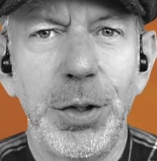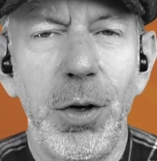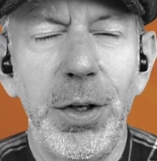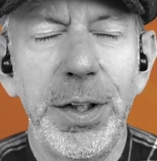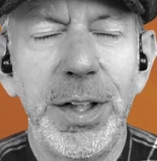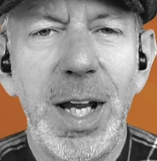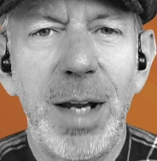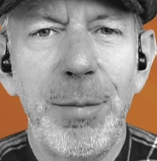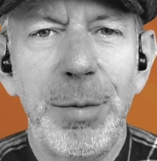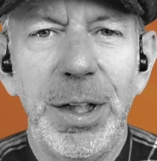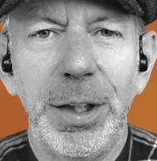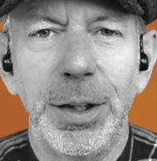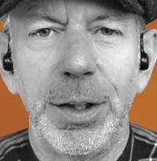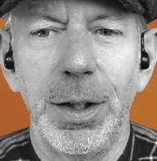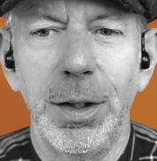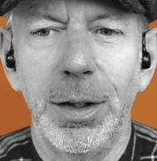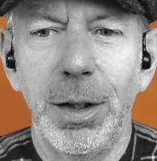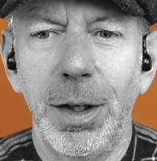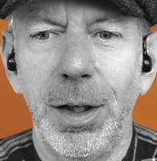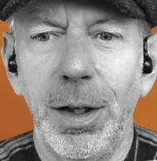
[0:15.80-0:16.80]

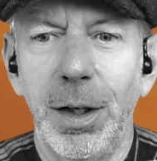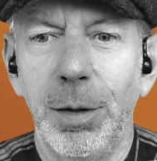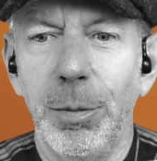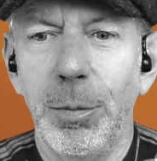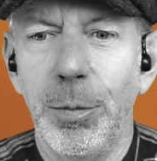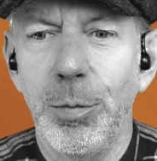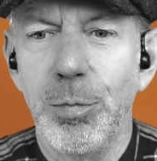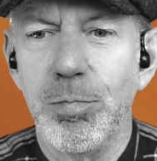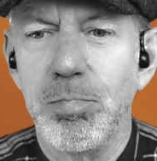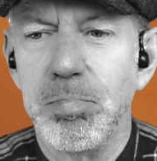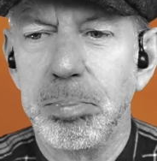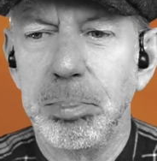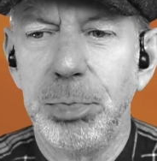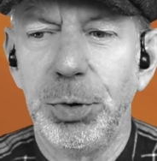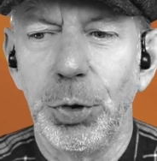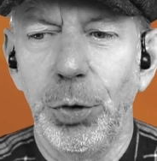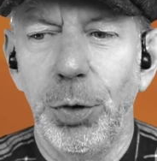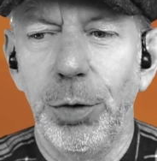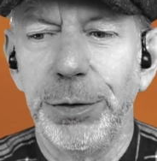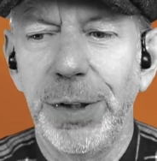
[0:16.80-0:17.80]
dynamic
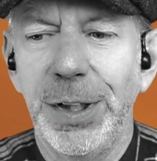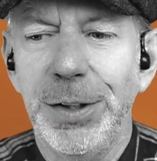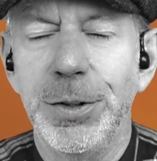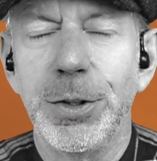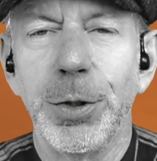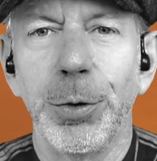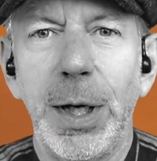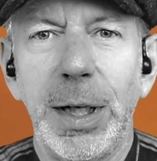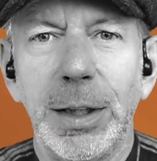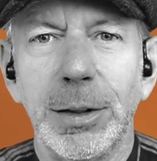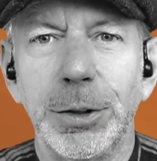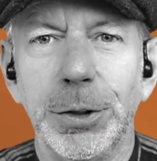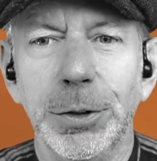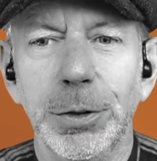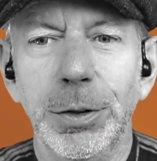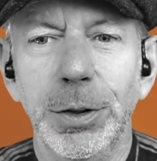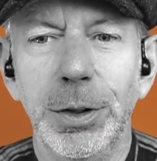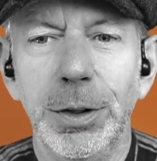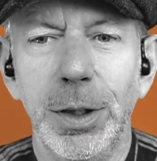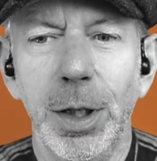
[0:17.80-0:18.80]
sort of
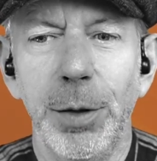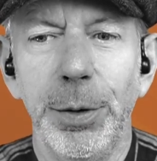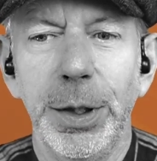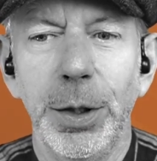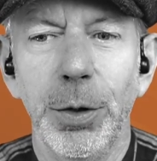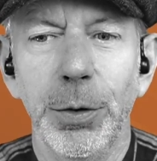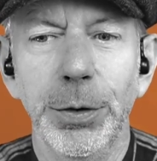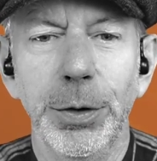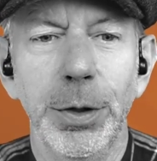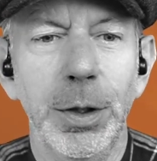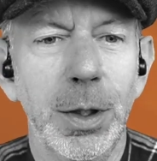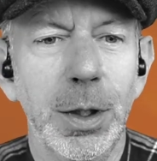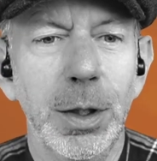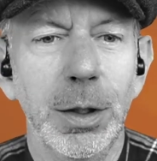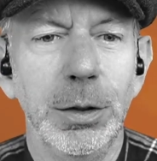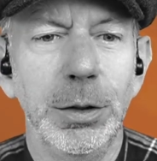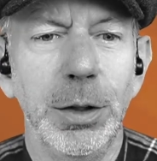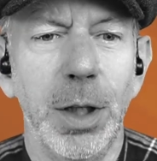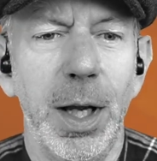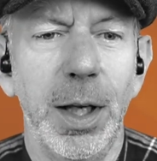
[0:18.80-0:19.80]
interaction going on,
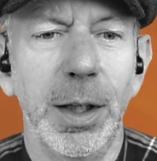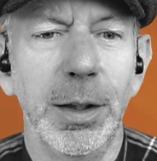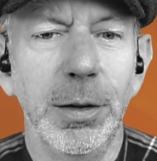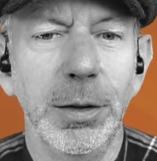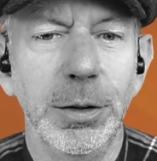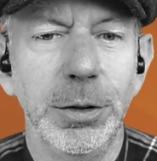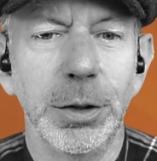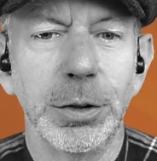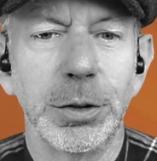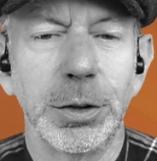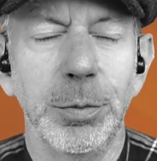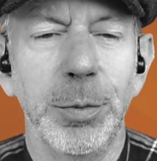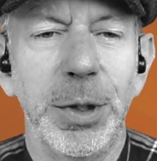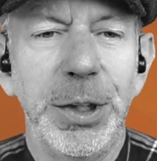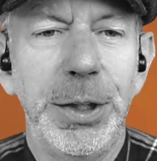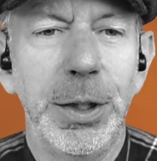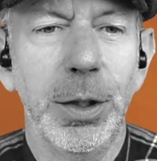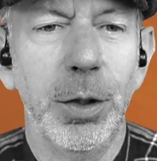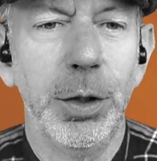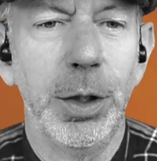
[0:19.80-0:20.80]
and just to
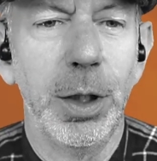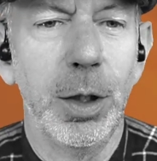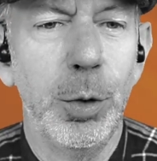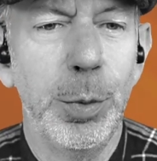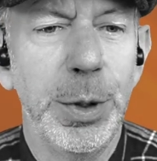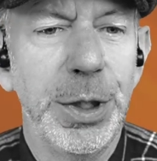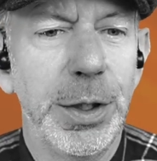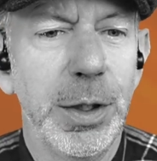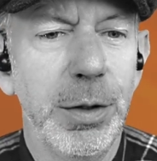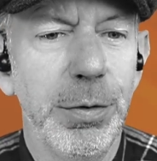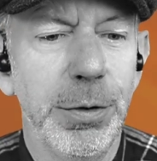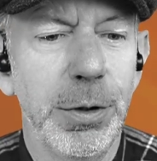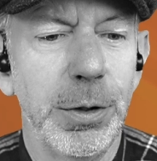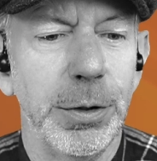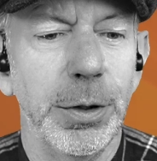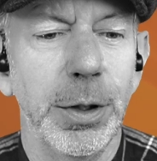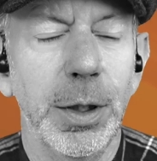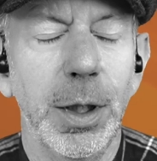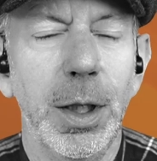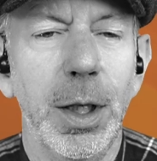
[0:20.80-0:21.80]
make it look a little bit
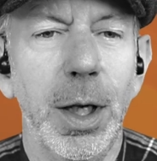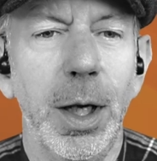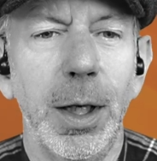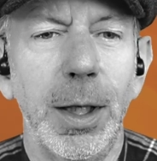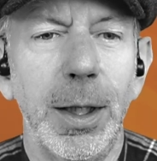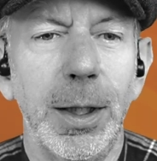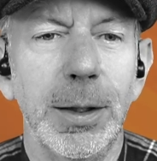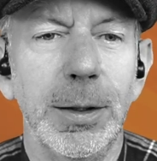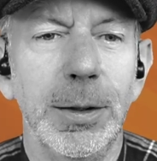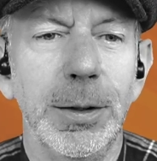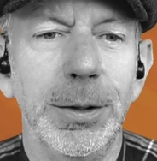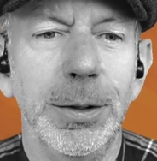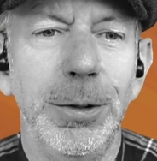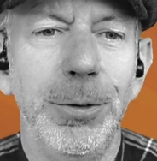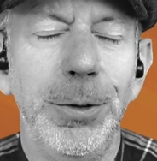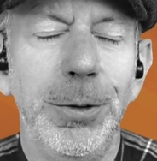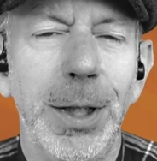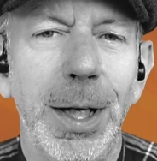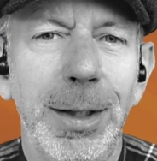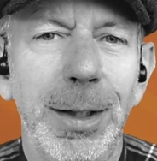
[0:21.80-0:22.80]
different. And
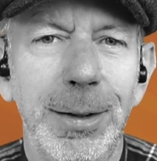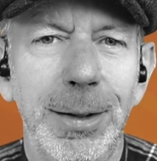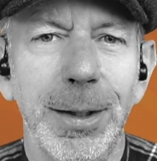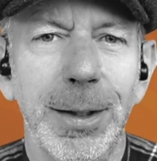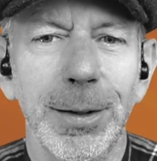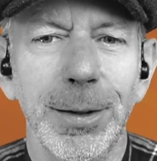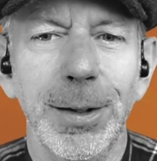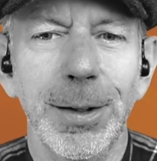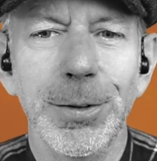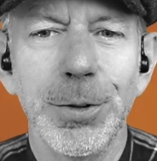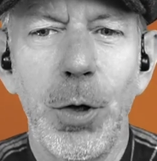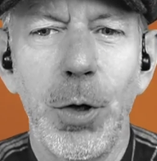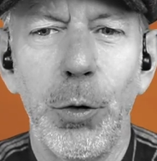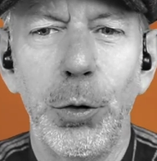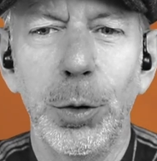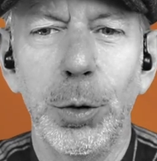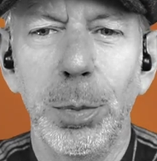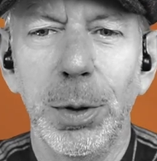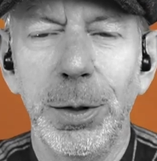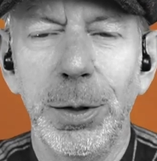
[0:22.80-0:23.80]
you can get this
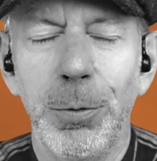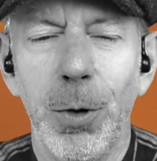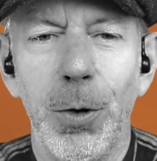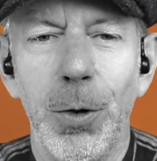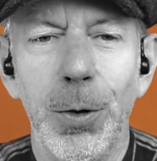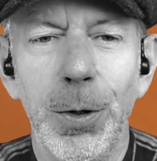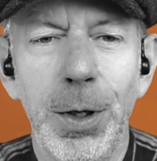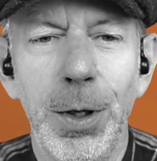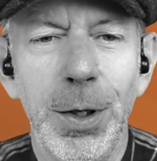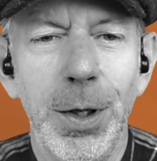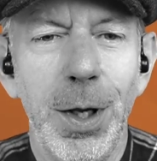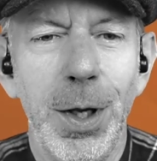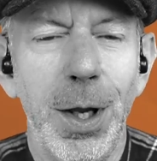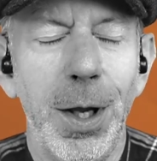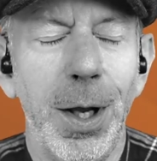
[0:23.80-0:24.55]
horribly wrong,